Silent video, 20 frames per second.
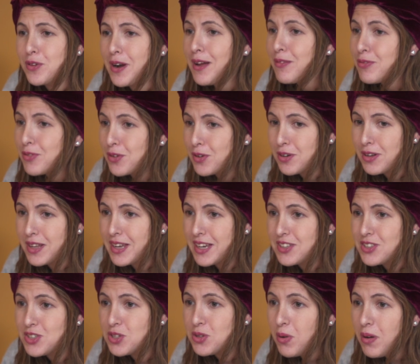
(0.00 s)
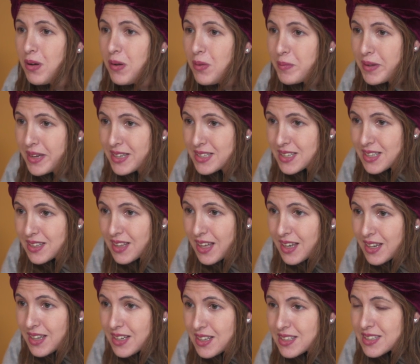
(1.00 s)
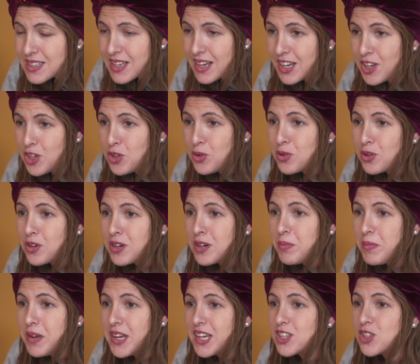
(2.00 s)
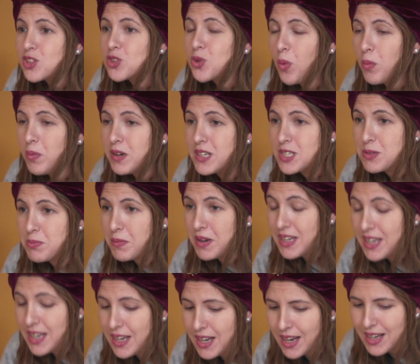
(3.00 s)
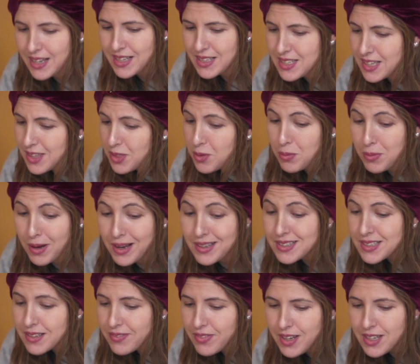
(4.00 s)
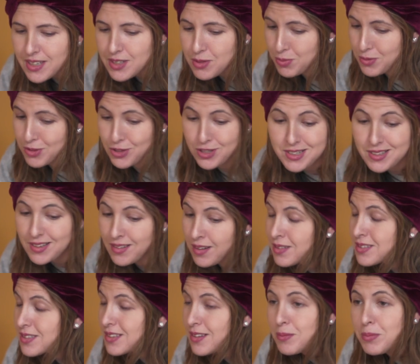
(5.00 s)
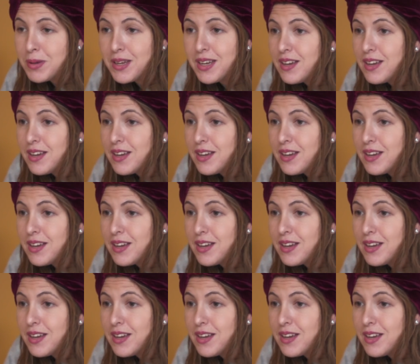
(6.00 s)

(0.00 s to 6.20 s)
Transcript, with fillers: forever. Like, do you know how amazing that is? Like, you're gonna make so much money, and it's like the rest of us, we're just gonna still be